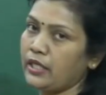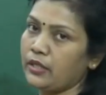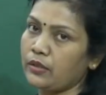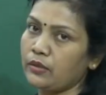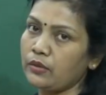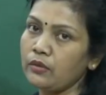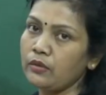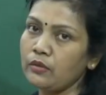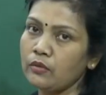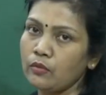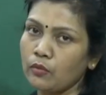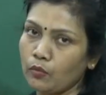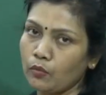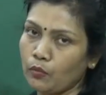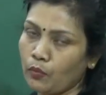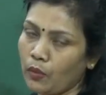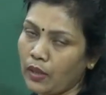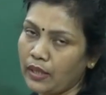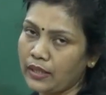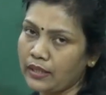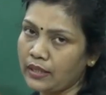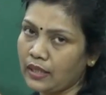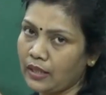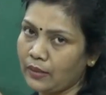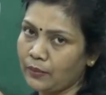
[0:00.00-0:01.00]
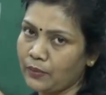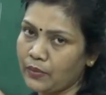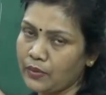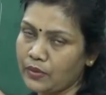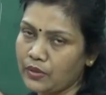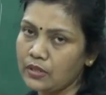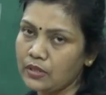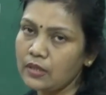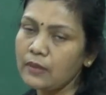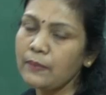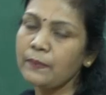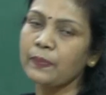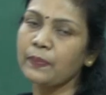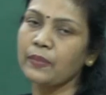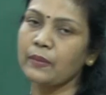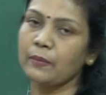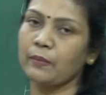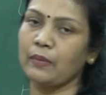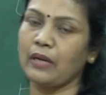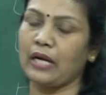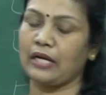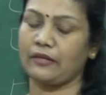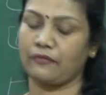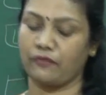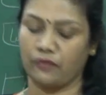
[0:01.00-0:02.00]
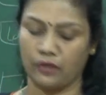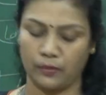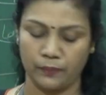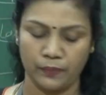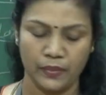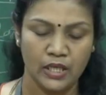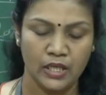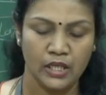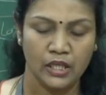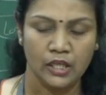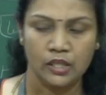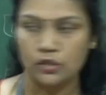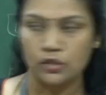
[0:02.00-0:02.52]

into one computer platform.